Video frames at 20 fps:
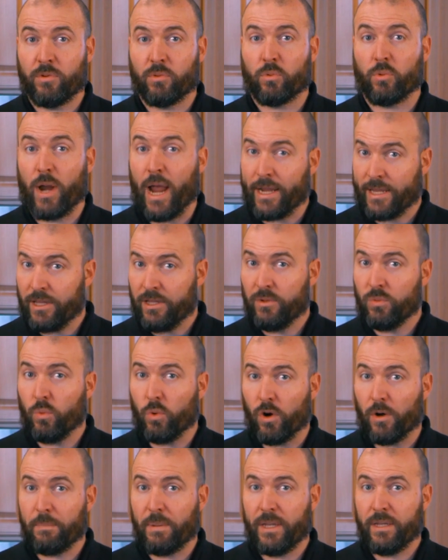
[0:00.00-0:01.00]
from cracking and
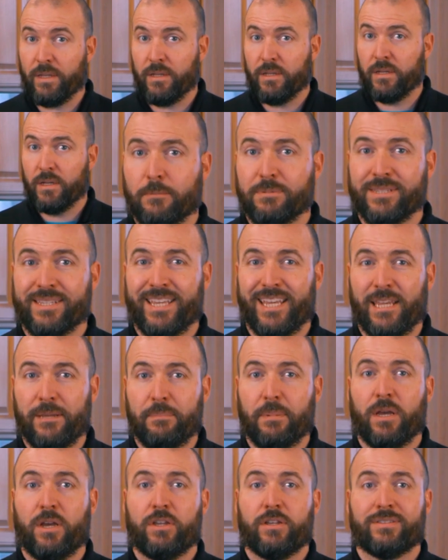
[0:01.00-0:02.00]
warping, helps
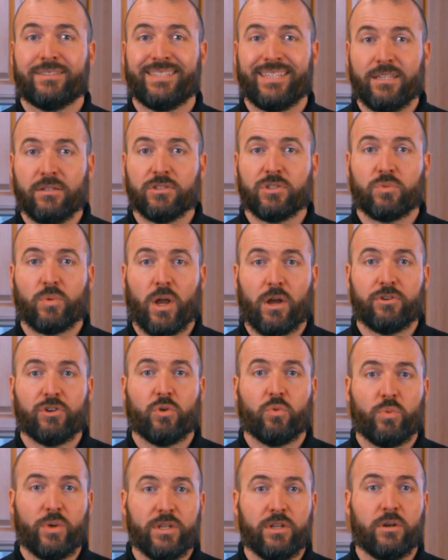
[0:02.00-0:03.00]
keep the seals around
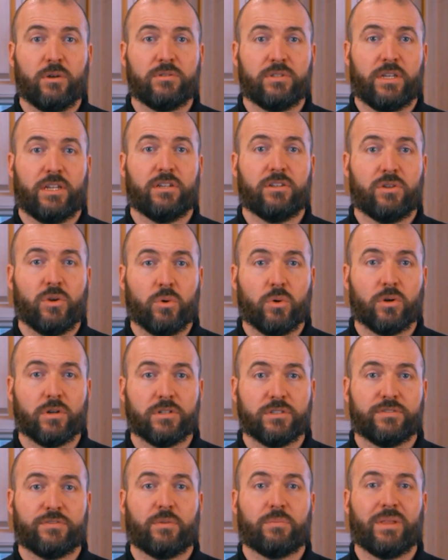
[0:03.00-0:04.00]
your windows and
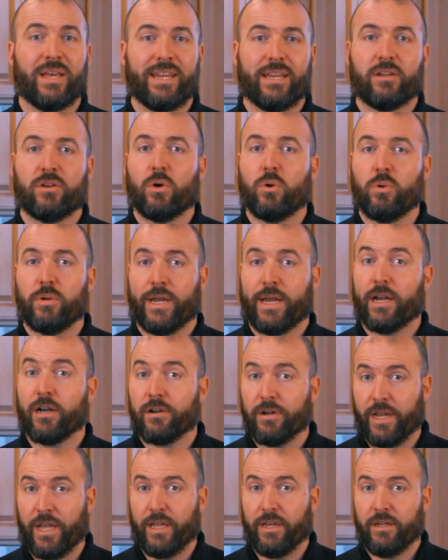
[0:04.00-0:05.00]
doors from letting cold
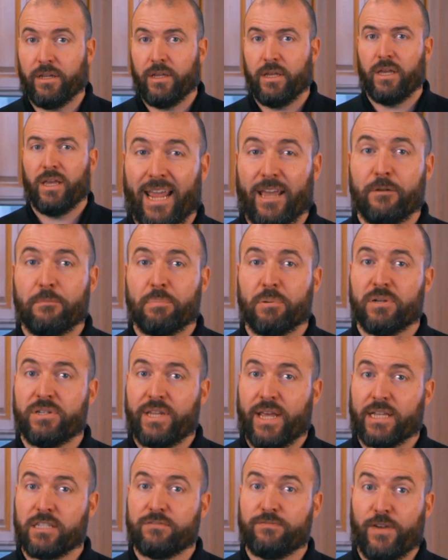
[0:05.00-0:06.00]
air in, and
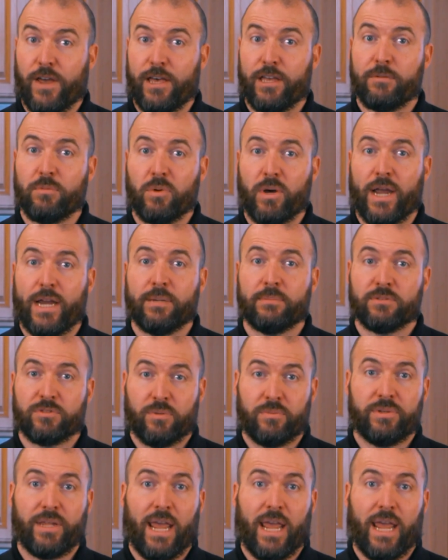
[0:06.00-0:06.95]
protects valuable items from